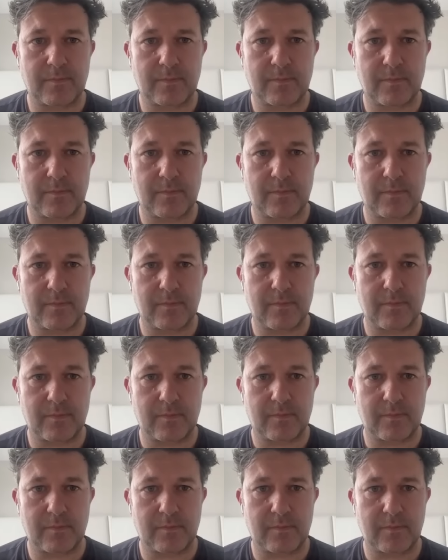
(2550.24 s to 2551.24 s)

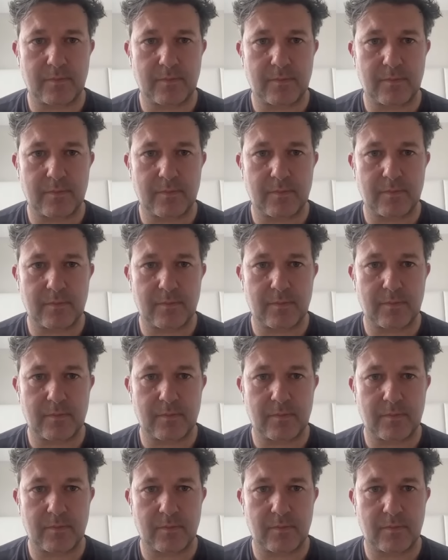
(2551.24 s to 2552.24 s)

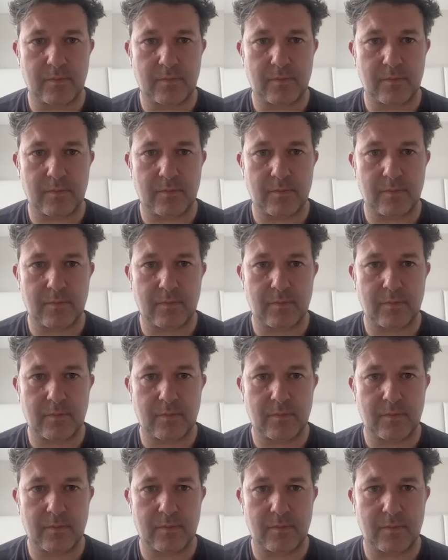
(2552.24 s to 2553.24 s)

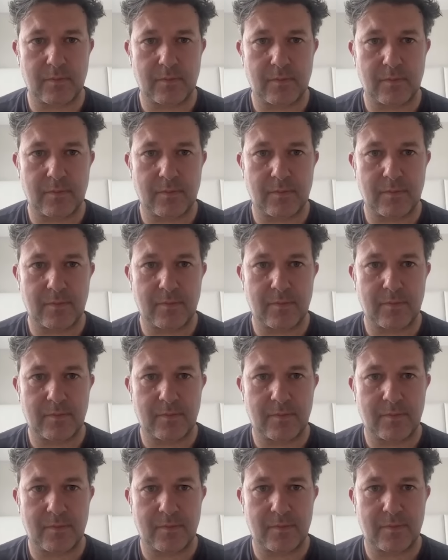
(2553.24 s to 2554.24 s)

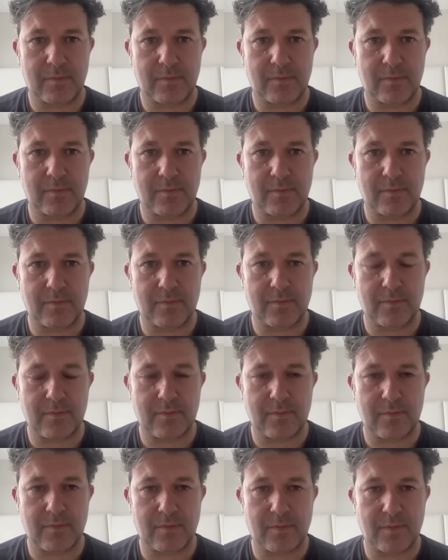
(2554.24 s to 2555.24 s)

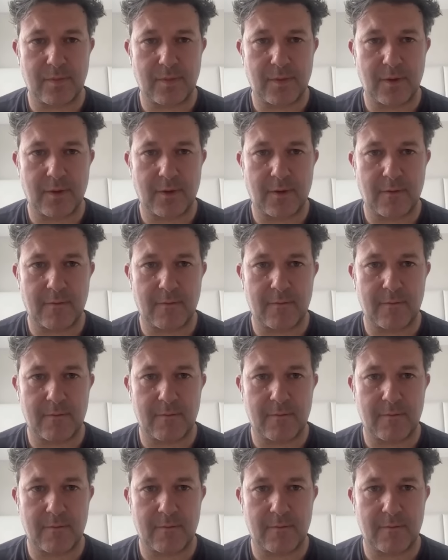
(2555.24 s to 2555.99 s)
(silent)